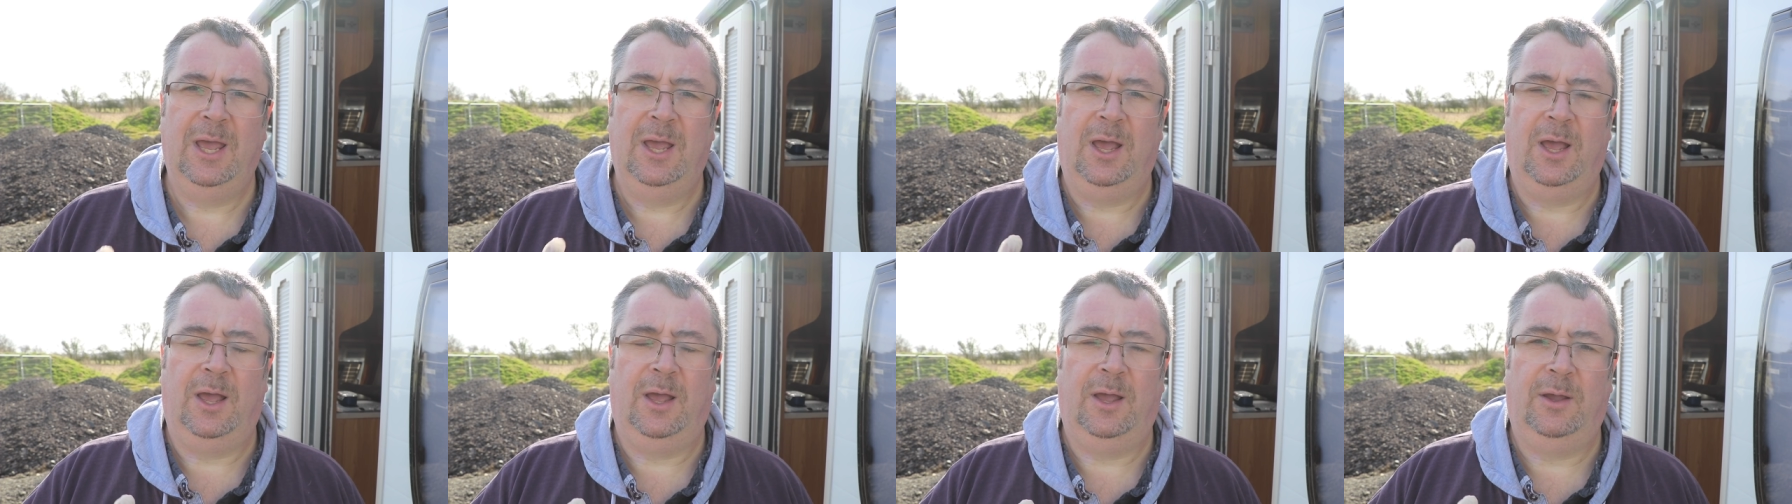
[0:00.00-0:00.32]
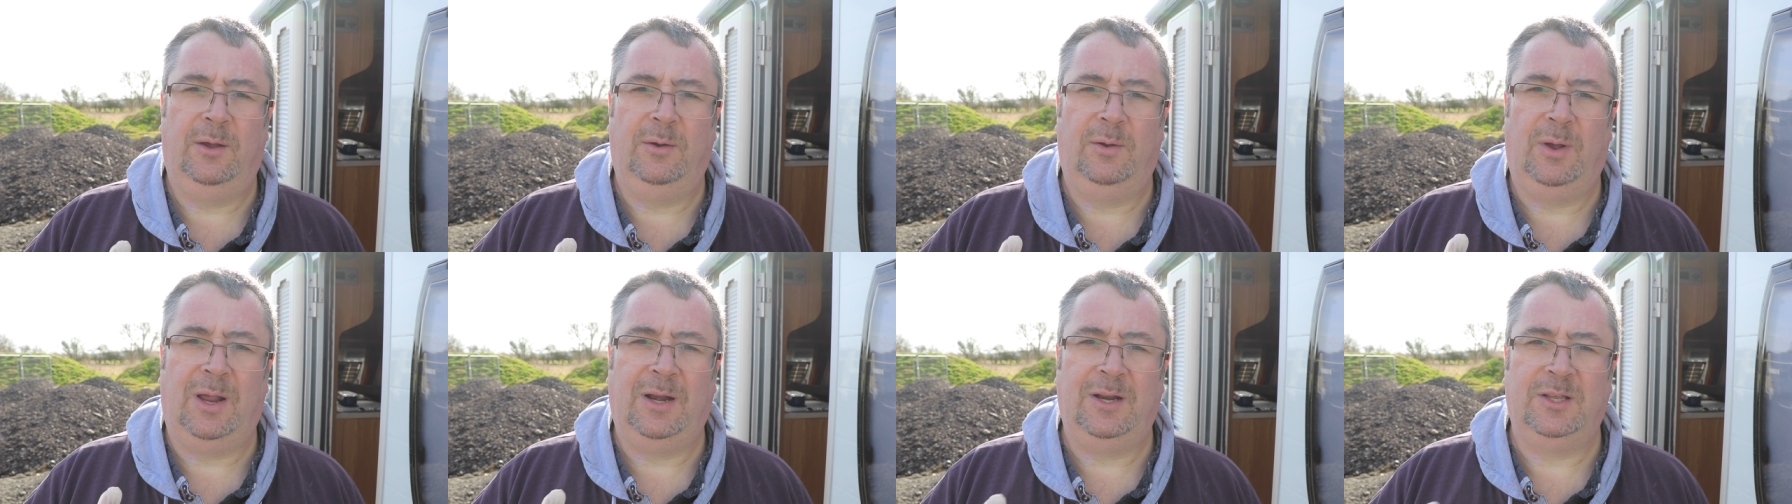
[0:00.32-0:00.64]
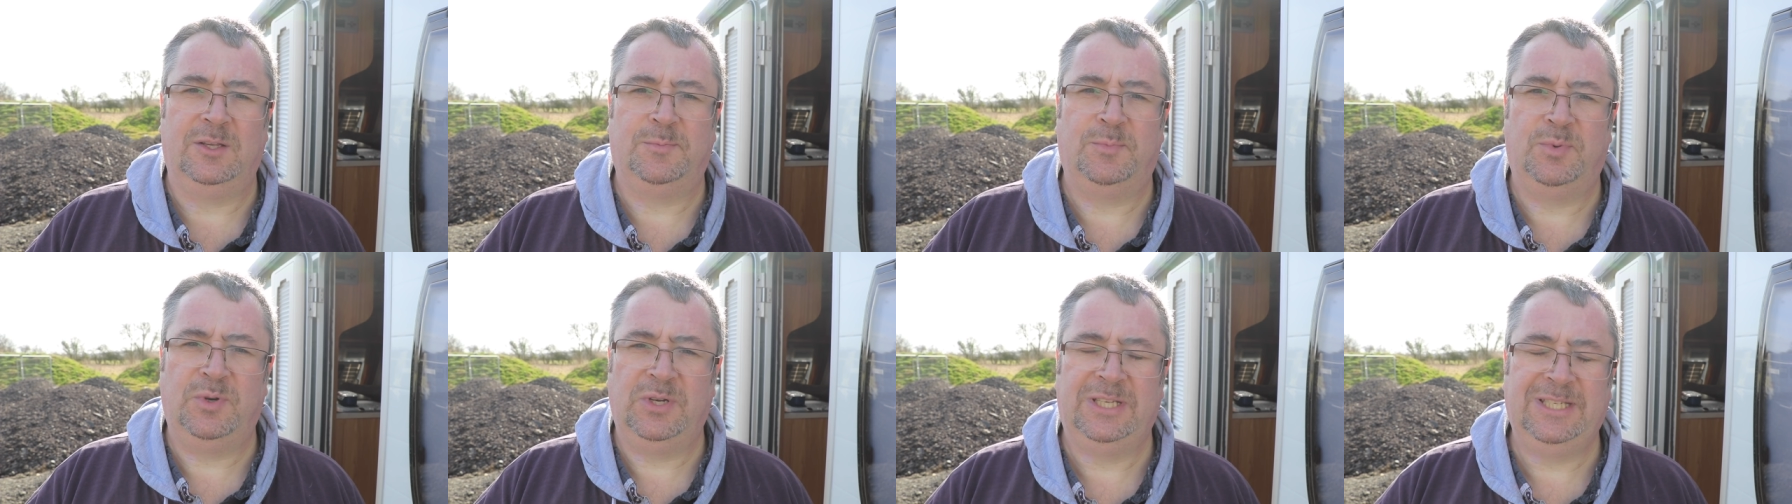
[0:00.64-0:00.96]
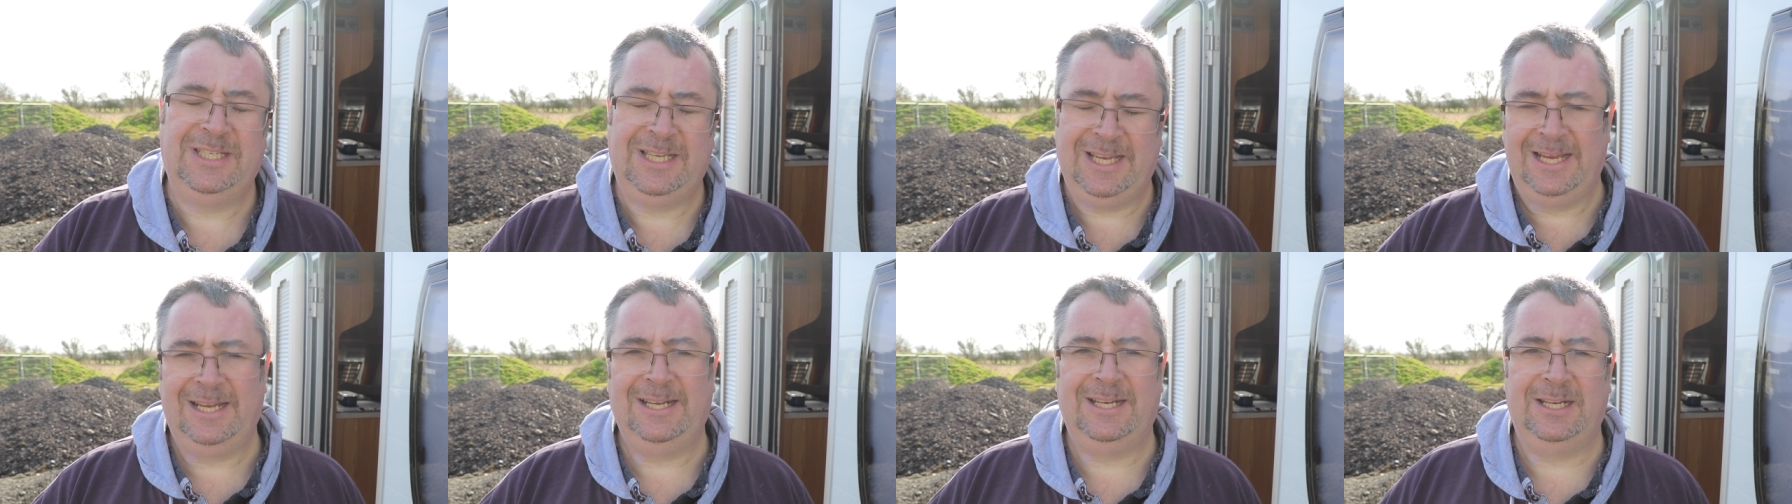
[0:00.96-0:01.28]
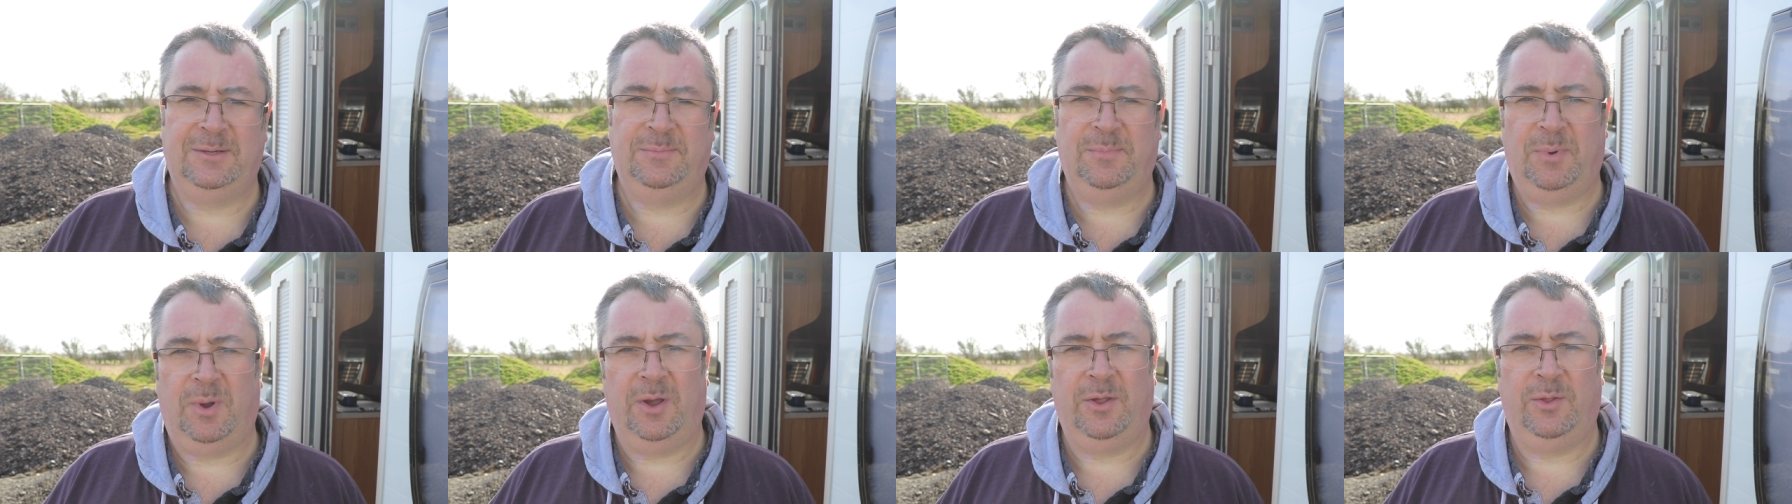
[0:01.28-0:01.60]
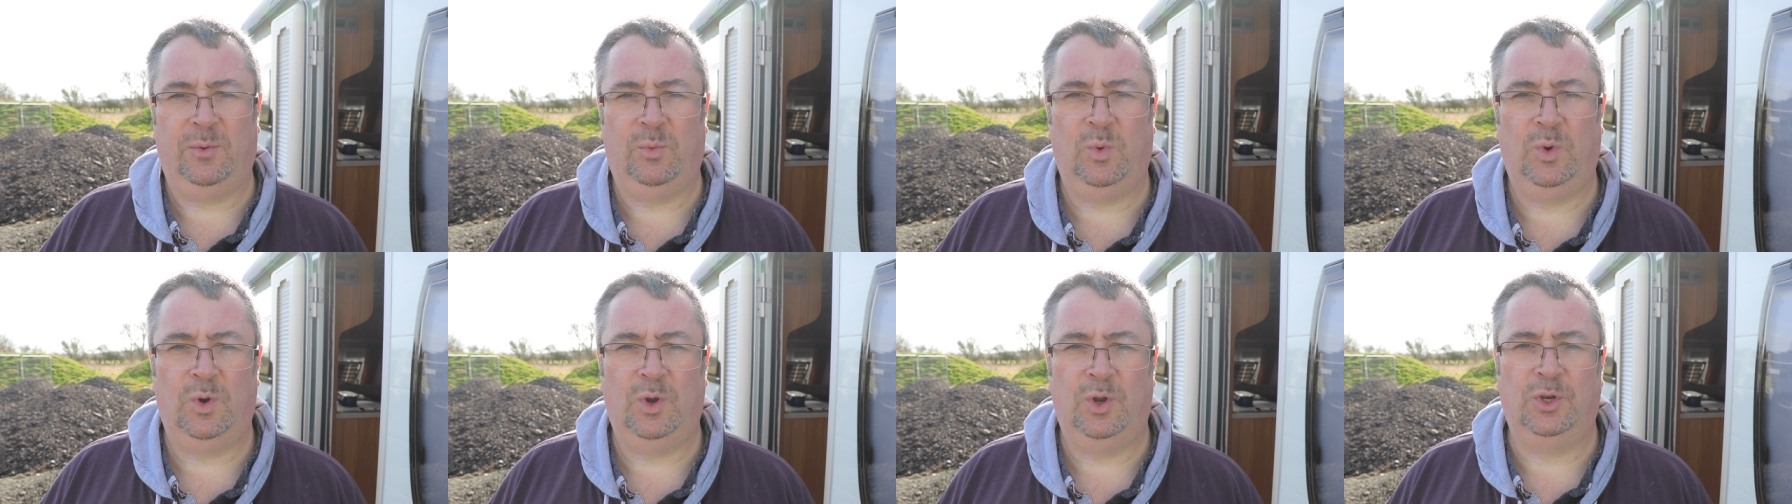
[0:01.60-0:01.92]
and it's preceded by
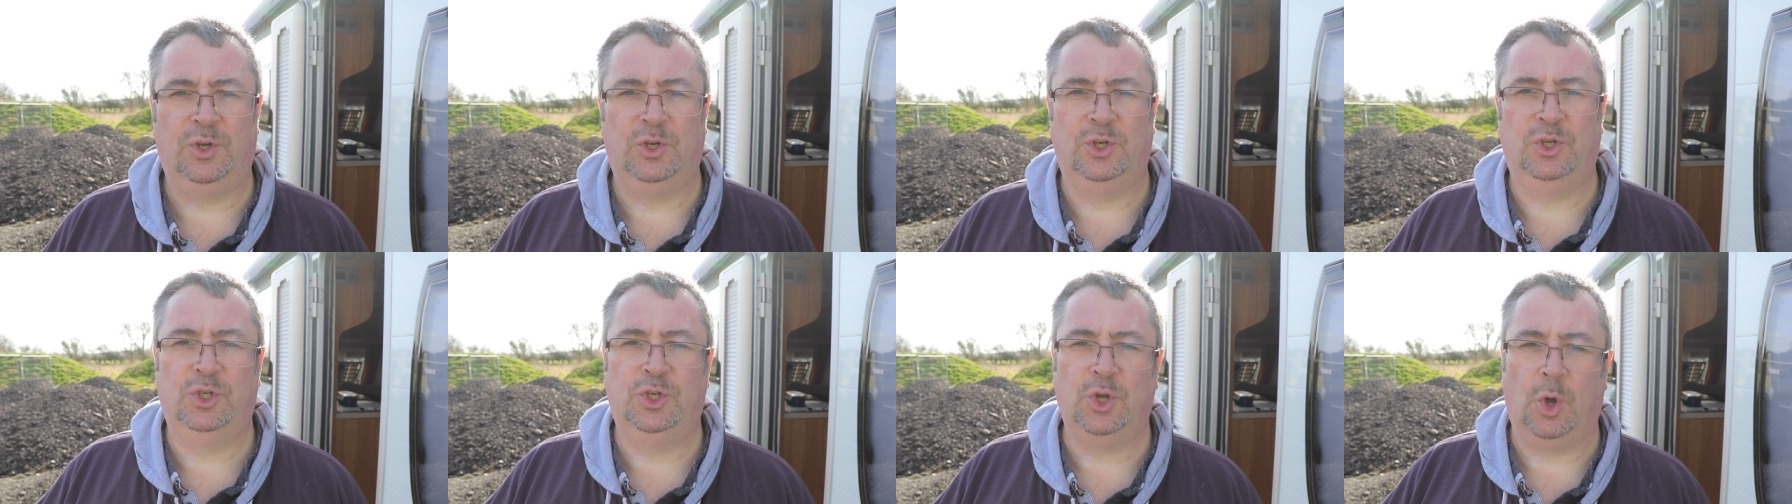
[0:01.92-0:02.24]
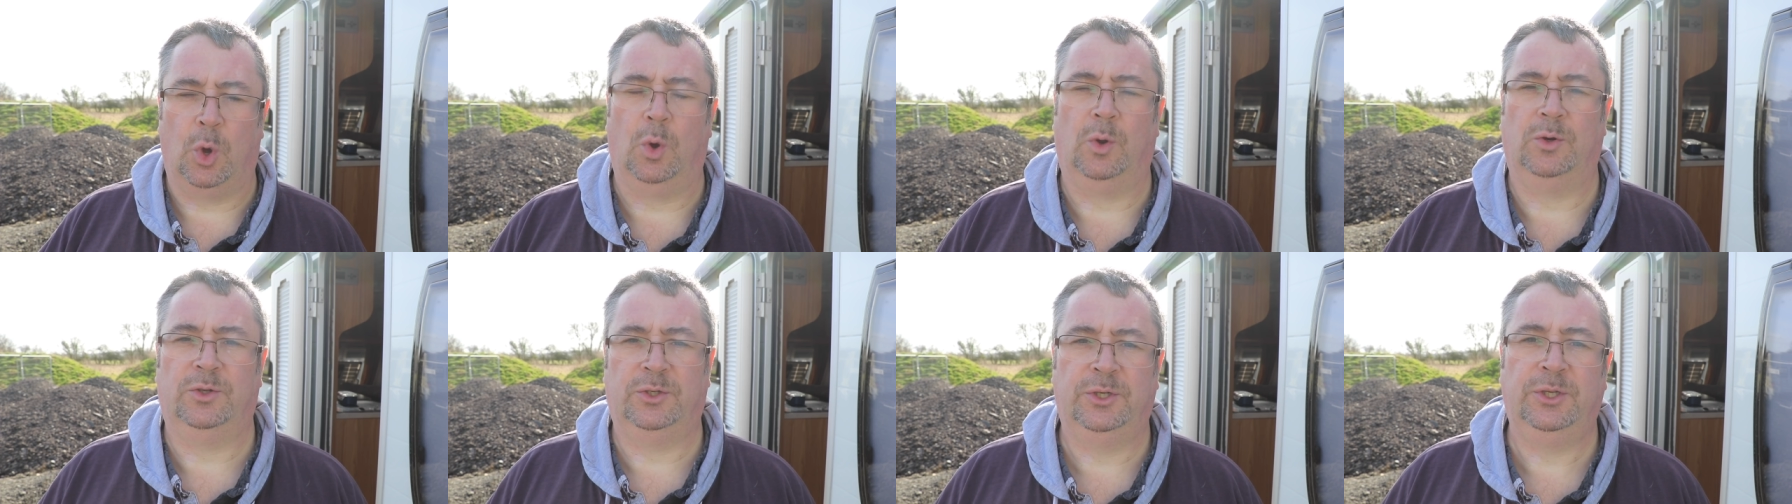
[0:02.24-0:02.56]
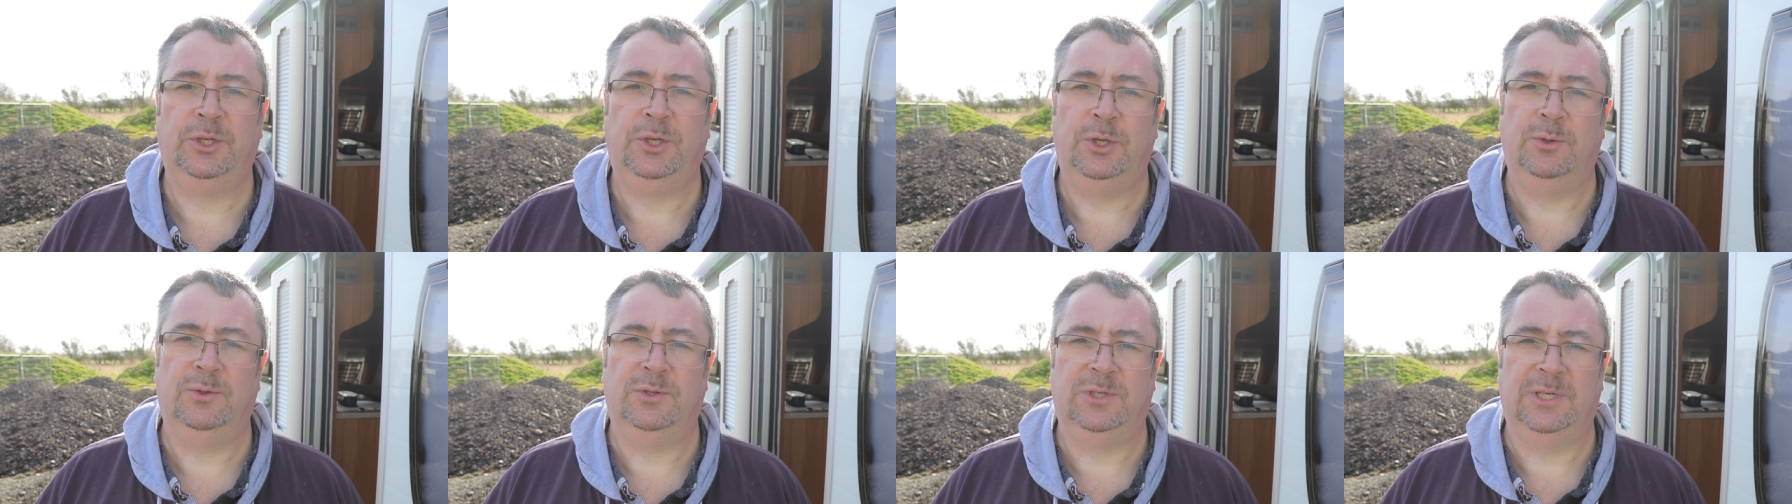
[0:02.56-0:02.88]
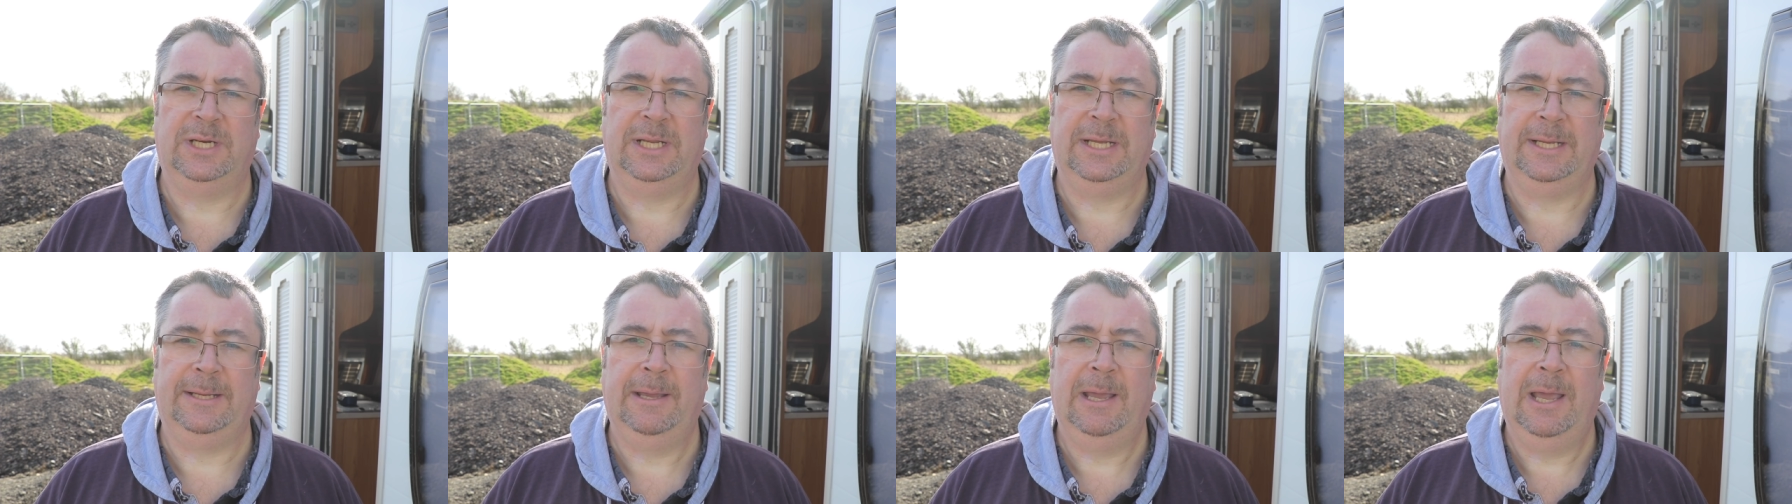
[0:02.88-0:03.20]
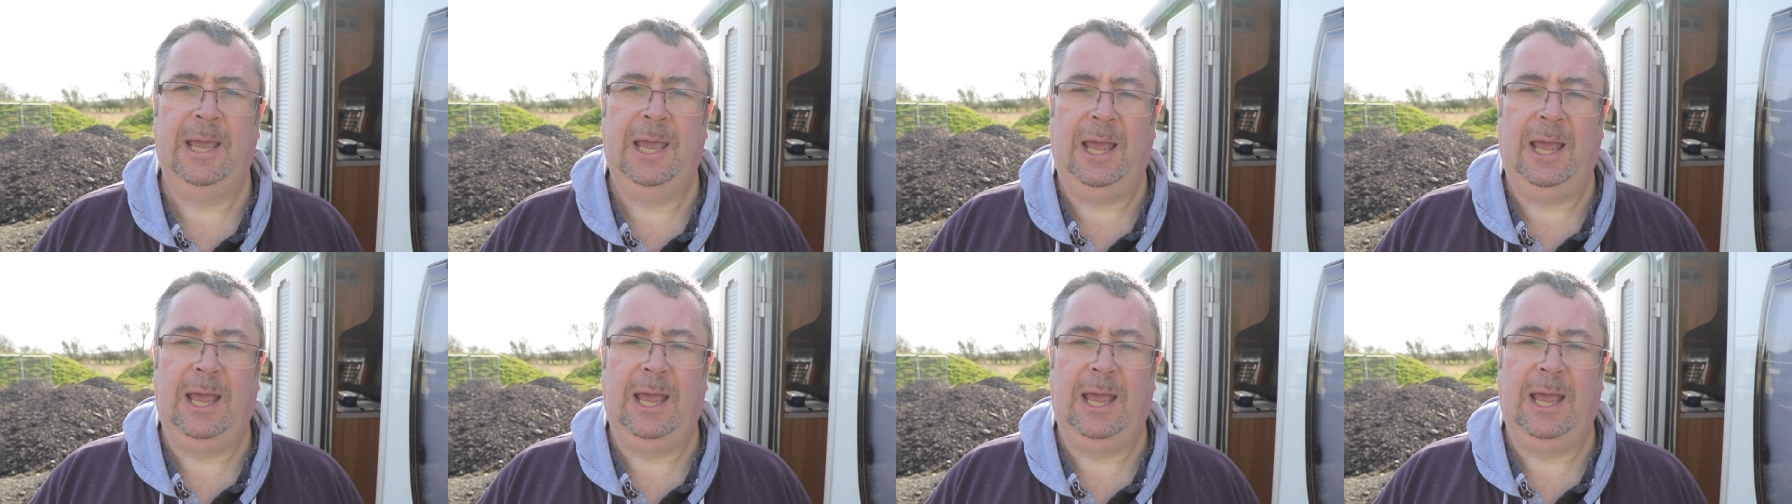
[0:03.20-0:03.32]
the word dot usually.